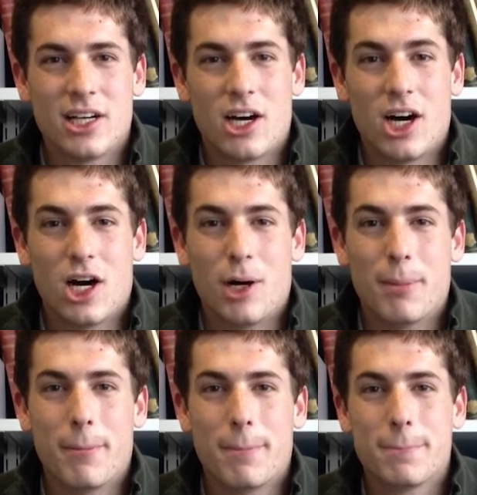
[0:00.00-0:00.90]

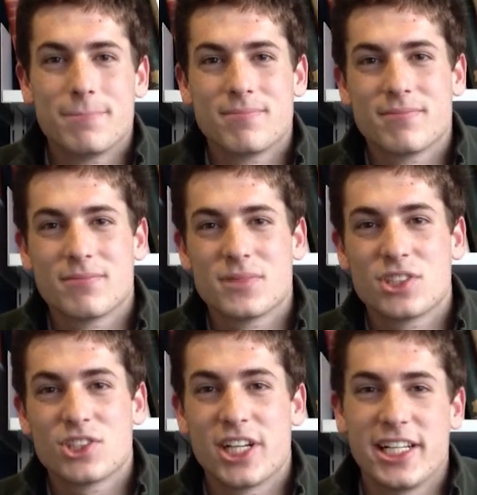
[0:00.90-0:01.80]

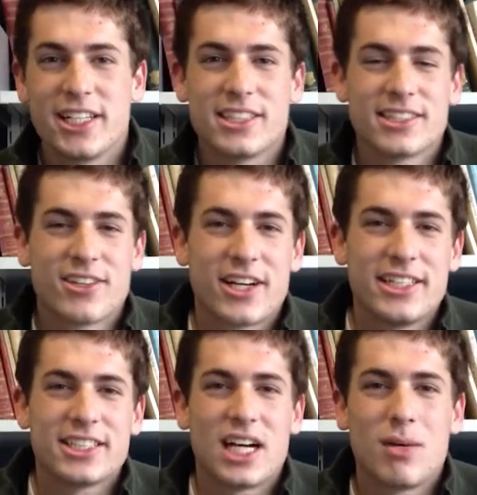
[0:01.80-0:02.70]
Trinity does a
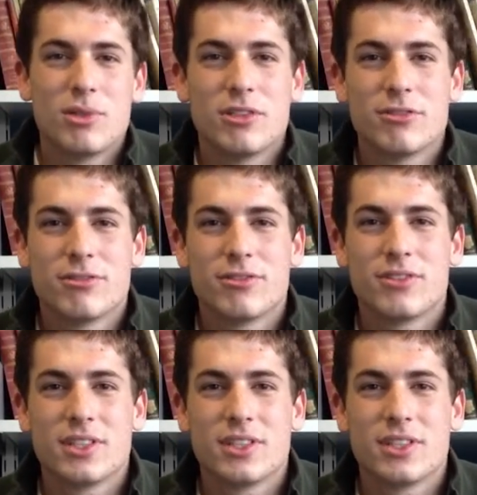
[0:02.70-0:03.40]
great job of